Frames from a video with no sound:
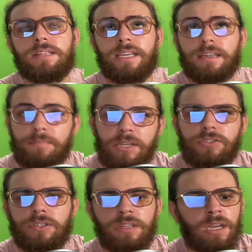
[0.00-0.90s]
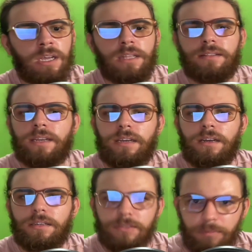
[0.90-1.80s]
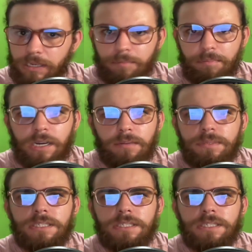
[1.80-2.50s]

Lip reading: I mentioned, there are so many Barbies